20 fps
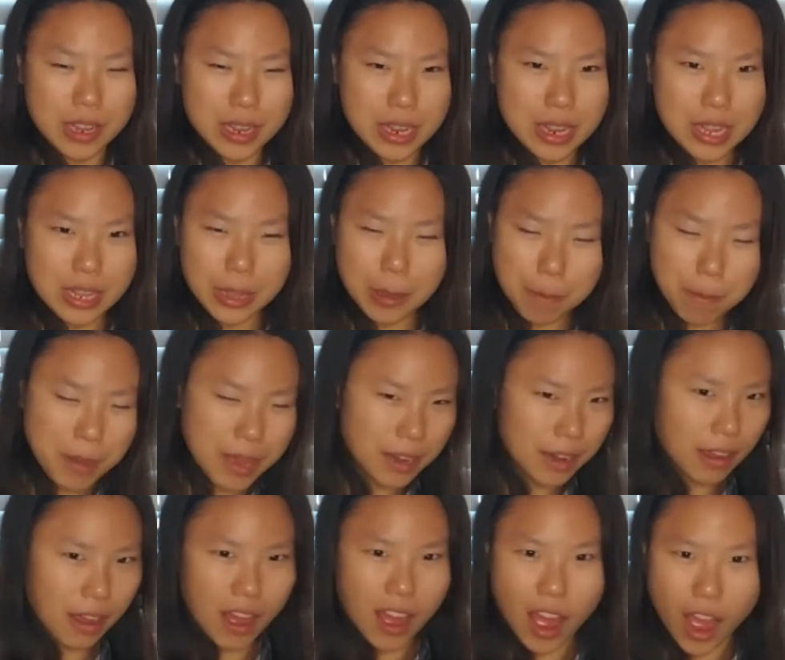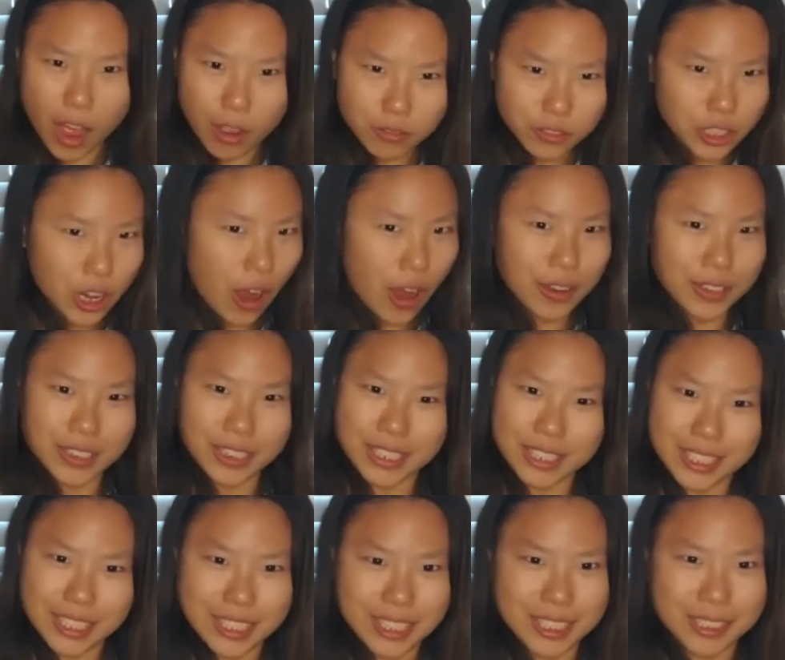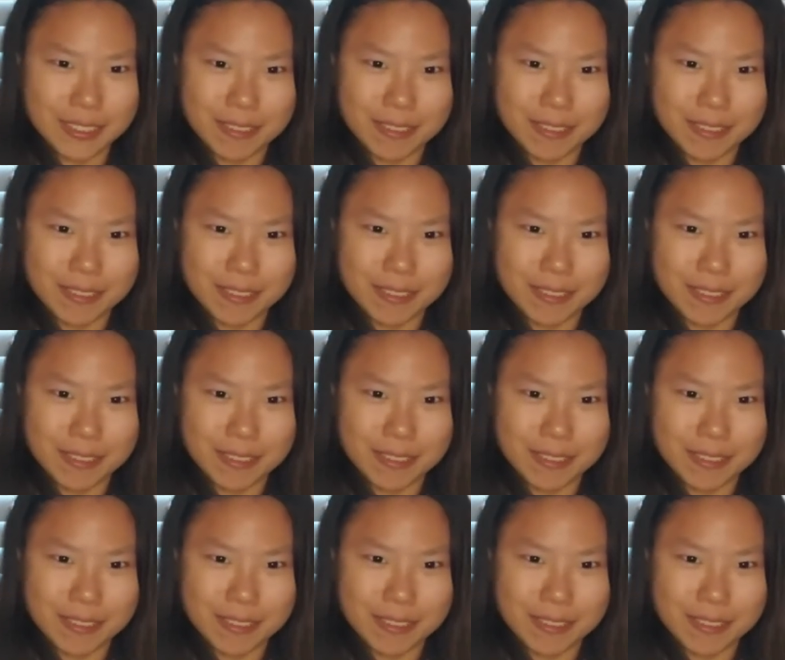in the middle of darkness.